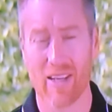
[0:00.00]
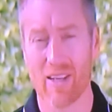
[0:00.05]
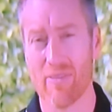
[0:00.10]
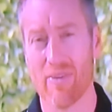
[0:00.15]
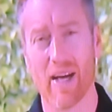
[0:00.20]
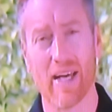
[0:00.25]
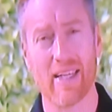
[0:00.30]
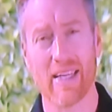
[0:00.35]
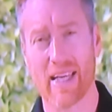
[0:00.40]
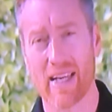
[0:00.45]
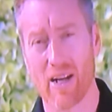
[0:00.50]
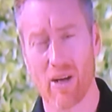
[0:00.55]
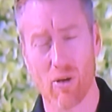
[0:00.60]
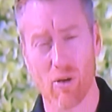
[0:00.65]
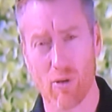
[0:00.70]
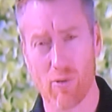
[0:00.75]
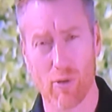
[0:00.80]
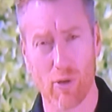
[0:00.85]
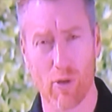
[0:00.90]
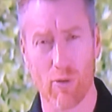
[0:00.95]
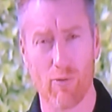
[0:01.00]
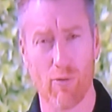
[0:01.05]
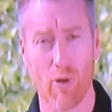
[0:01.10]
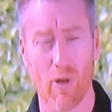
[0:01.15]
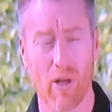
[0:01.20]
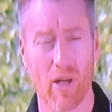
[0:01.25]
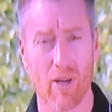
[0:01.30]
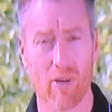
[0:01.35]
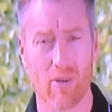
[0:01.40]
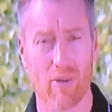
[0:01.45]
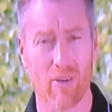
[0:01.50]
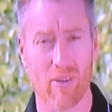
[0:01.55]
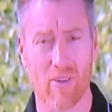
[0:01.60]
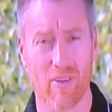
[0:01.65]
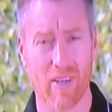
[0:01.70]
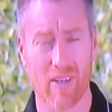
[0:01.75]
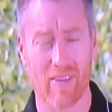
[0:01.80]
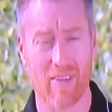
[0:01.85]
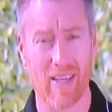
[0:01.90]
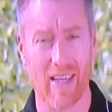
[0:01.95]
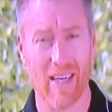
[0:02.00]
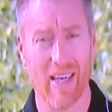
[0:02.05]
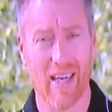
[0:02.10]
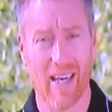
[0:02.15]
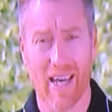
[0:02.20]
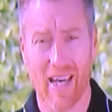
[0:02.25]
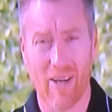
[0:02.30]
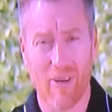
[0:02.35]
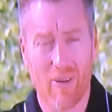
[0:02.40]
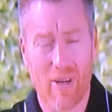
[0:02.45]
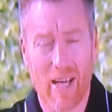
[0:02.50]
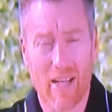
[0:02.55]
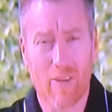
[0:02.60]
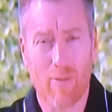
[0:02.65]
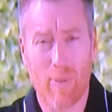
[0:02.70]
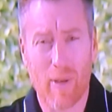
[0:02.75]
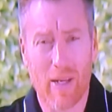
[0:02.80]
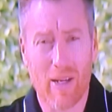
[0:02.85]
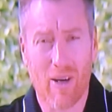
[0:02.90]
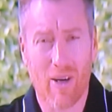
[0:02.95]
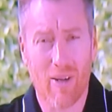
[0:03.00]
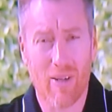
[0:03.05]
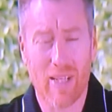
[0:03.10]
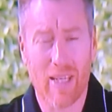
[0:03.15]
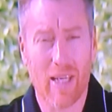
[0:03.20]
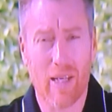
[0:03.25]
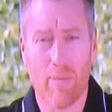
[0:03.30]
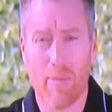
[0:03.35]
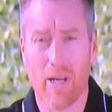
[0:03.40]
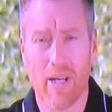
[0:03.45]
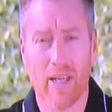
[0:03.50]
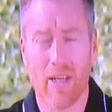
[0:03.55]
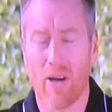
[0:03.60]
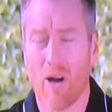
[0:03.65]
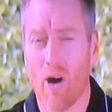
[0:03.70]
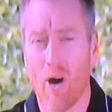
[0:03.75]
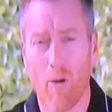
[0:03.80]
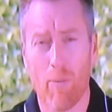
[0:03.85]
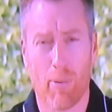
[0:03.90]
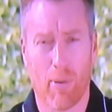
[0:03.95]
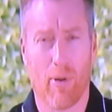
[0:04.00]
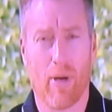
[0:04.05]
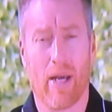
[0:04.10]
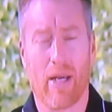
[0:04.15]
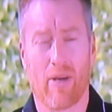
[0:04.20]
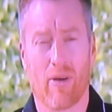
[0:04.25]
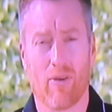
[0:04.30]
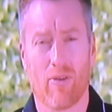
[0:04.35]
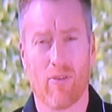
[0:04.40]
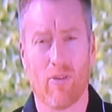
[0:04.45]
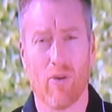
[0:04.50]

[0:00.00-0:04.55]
divide that out over your full 160, and you're not spending hardly any money at all per acre.